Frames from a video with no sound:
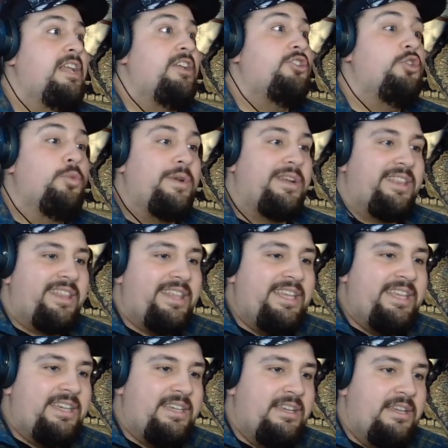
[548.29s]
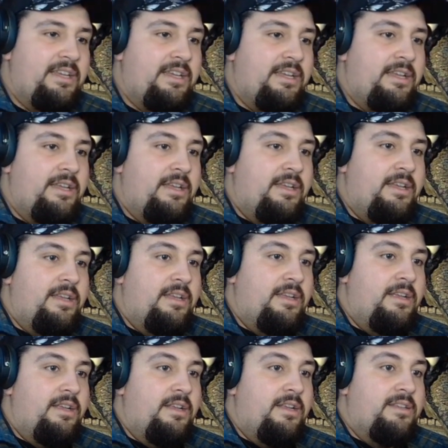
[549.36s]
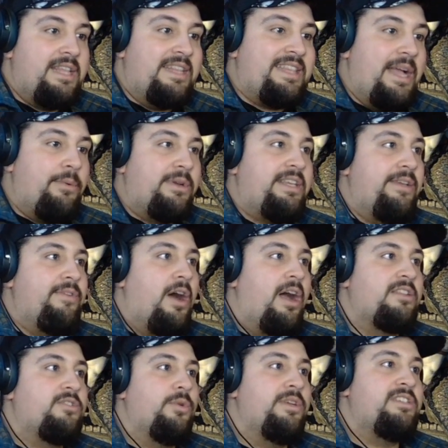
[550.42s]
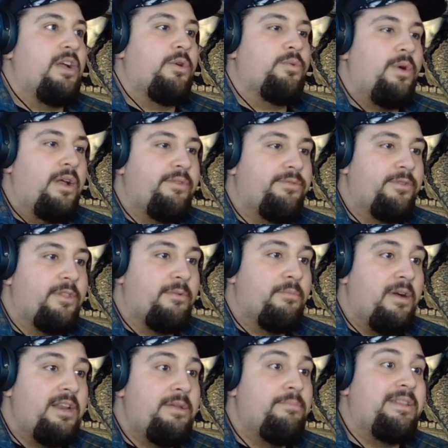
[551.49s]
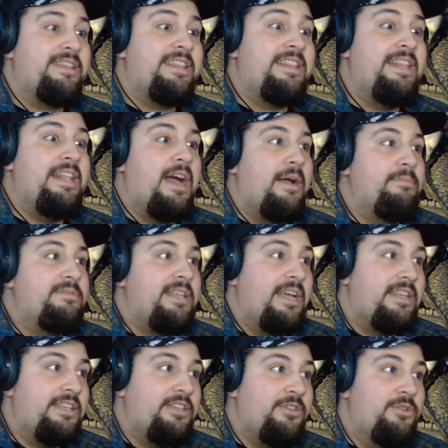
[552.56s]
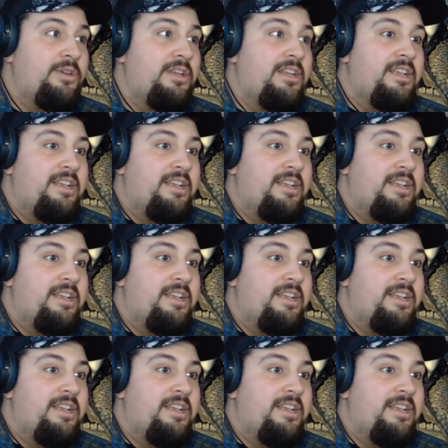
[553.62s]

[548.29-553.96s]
You would think that would give Hot Toys a run for their money, but I'm telling you,